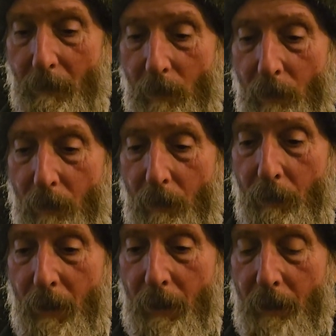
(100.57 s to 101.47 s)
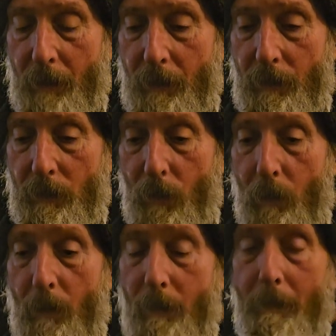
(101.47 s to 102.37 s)
was
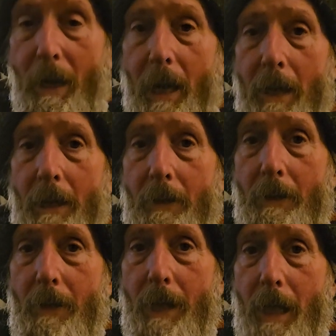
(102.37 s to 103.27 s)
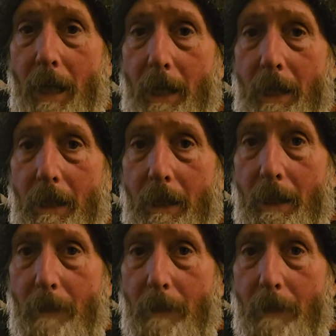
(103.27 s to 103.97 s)
told by her nanny,